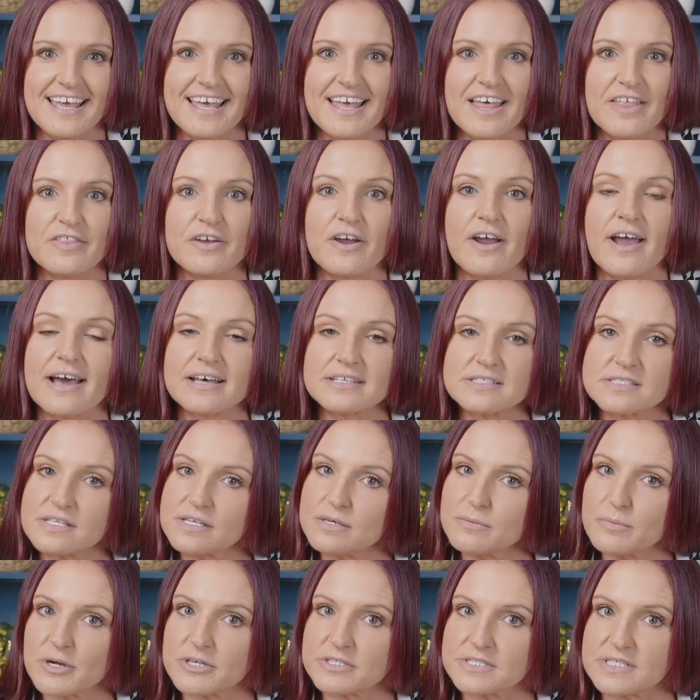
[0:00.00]
They're
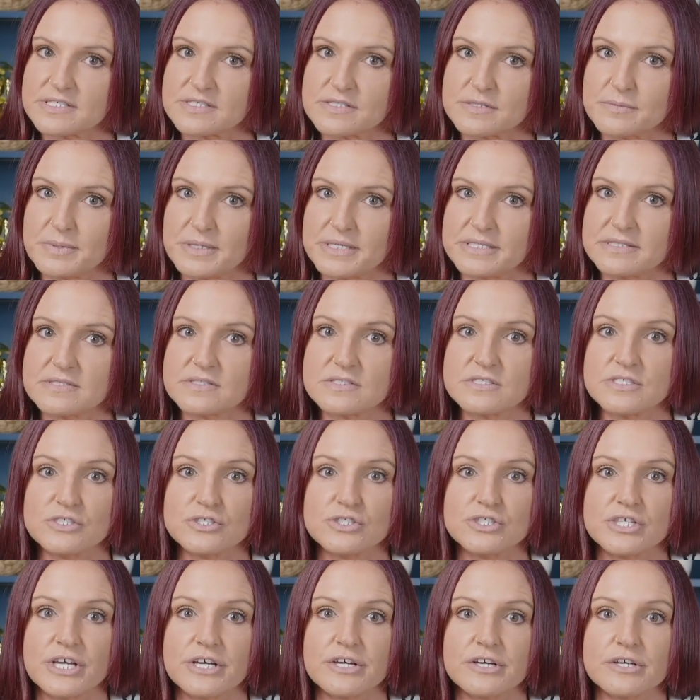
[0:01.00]
asking participants to
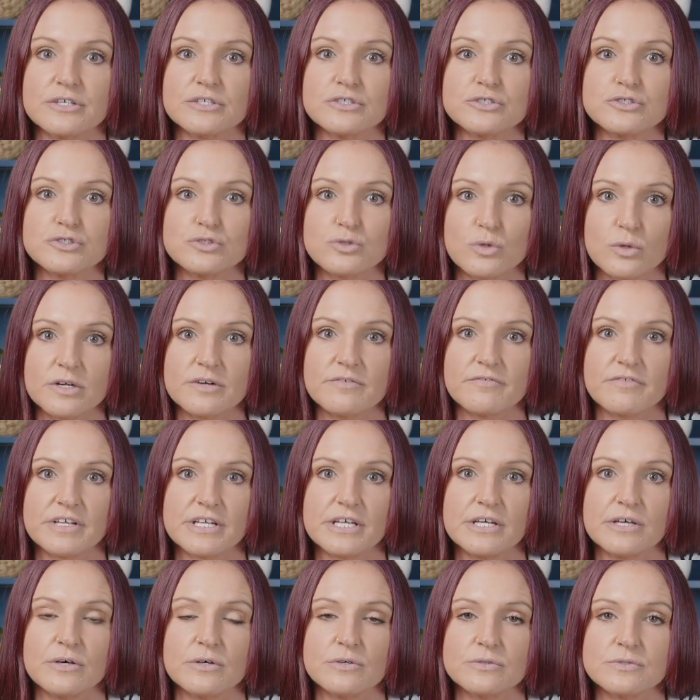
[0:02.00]
share short
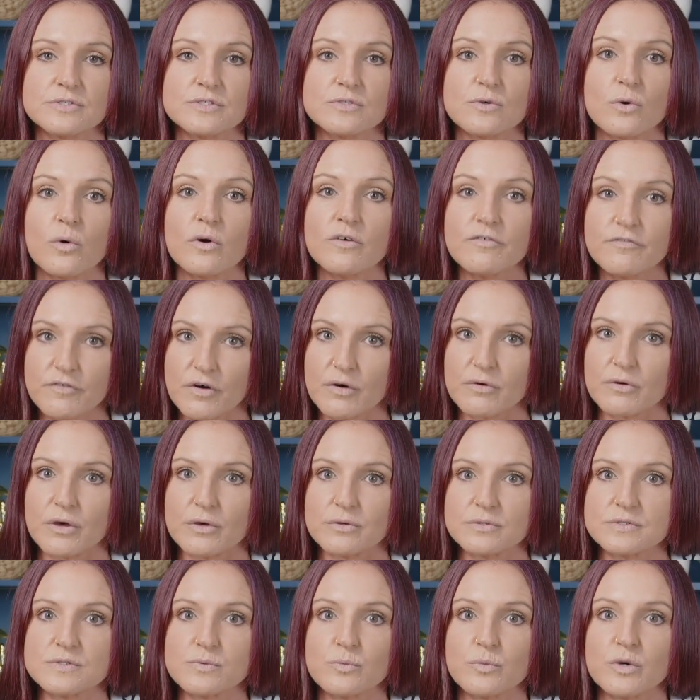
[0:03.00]
videos or
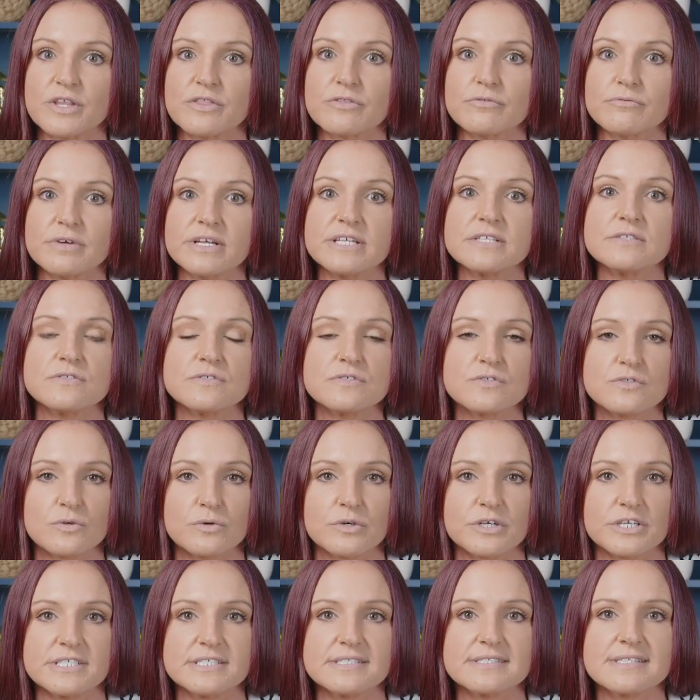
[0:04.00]
photos with written
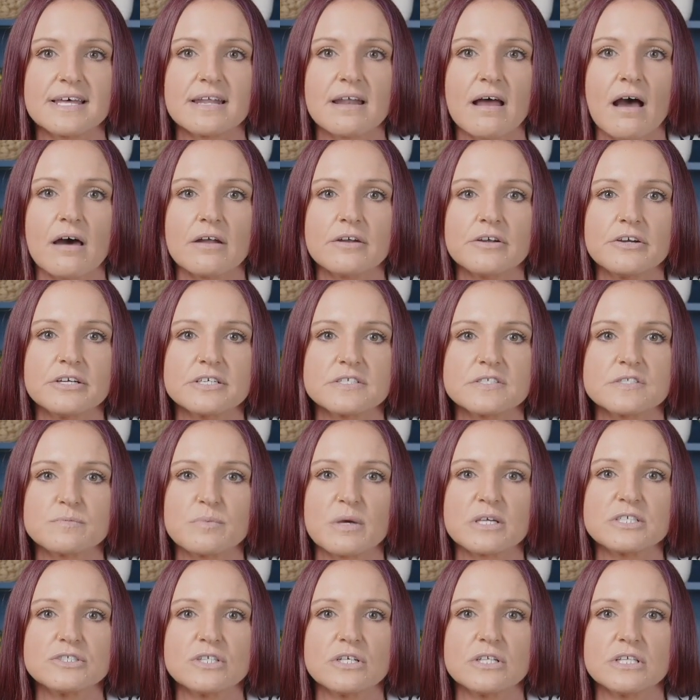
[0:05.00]
stories that honor a
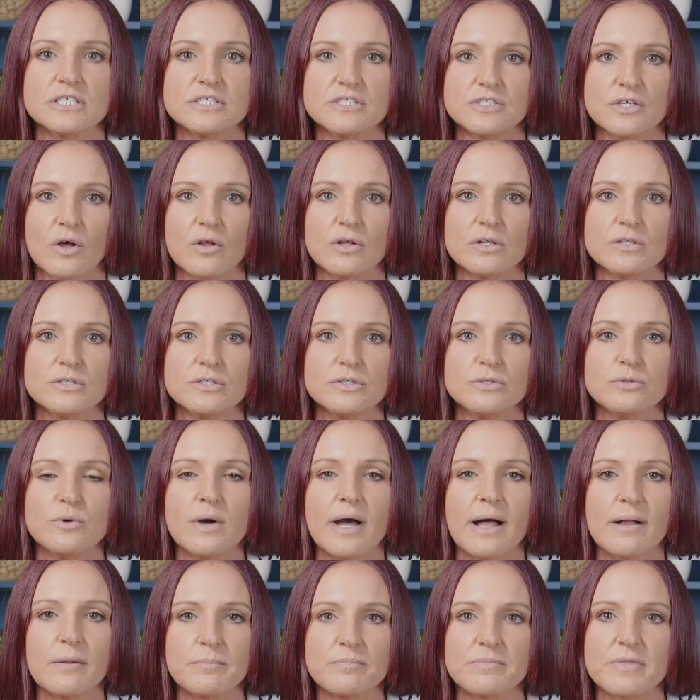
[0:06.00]
special adult who
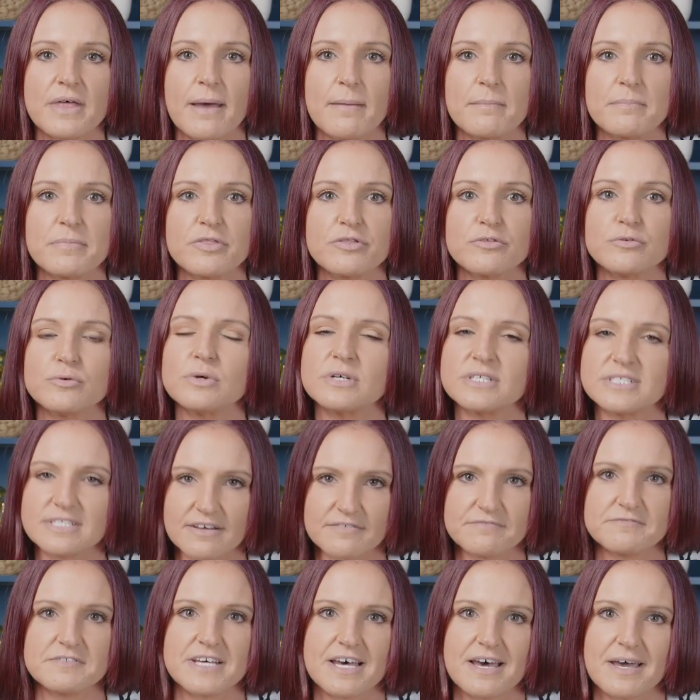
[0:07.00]
helped them through a
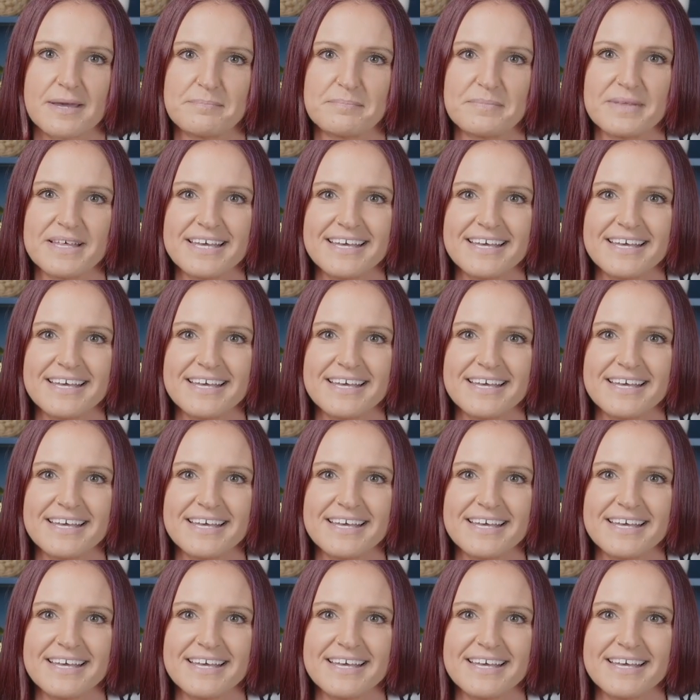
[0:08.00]
tough time.